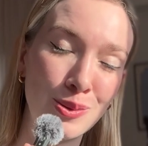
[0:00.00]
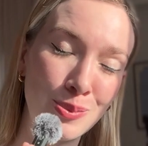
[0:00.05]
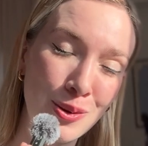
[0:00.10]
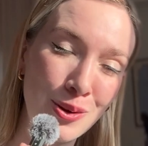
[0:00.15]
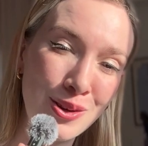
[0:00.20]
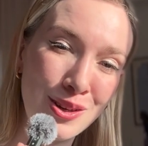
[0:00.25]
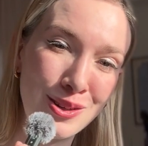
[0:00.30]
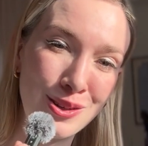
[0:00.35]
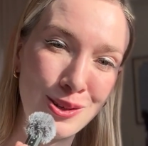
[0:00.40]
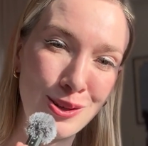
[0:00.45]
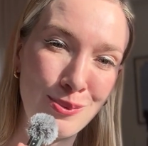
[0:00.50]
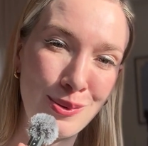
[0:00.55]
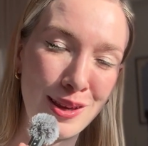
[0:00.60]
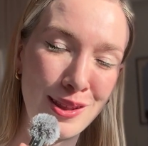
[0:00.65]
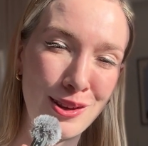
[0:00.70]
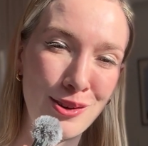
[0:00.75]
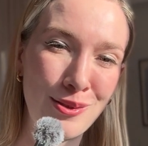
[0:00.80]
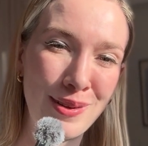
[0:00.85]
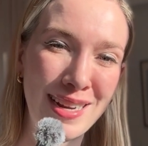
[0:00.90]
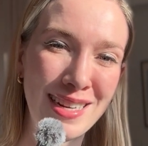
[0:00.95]
spoken to by
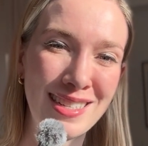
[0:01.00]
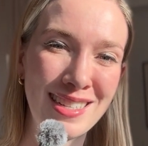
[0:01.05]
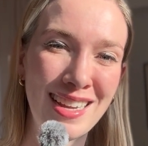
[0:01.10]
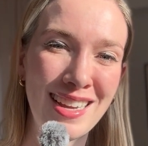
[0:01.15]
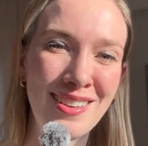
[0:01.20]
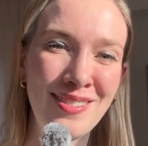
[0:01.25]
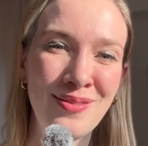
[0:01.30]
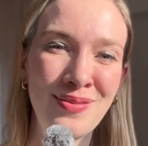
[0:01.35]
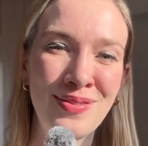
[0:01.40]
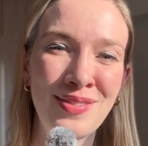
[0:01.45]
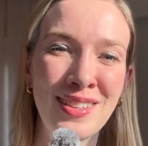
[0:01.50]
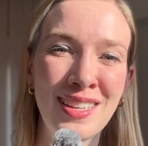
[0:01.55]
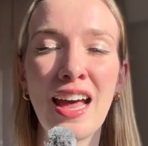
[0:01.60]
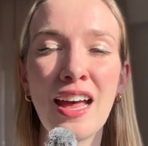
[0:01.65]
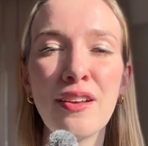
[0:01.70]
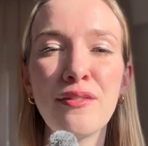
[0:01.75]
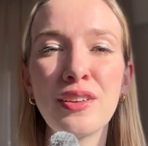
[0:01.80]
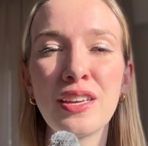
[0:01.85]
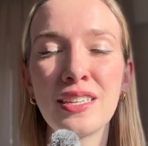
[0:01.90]
the narrator, have